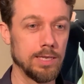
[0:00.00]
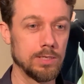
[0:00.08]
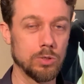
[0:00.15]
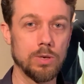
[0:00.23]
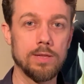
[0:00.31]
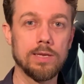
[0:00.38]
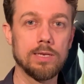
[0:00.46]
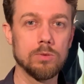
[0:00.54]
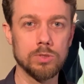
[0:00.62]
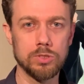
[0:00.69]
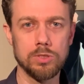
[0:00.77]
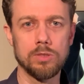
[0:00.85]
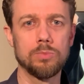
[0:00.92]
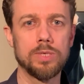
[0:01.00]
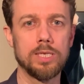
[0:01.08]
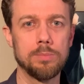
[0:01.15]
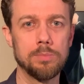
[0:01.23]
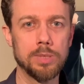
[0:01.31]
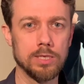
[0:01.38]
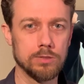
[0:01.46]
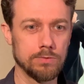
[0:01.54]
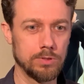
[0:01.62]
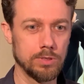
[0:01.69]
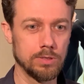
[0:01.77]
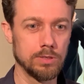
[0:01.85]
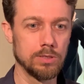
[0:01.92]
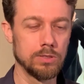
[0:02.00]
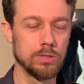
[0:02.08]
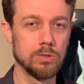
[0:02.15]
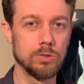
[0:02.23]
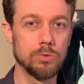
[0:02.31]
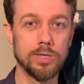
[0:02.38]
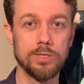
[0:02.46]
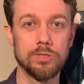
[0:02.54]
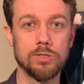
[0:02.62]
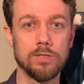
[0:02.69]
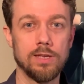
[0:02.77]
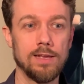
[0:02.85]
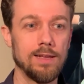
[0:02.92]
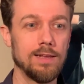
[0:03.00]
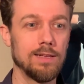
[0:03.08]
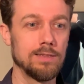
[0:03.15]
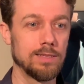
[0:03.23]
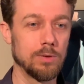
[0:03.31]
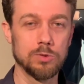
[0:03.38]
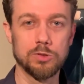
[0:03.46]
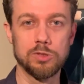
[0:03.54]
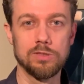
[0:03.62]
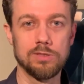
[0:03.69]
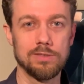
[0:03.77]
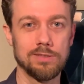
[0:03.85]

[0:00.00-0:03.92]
So I think it was not really because of the grease that was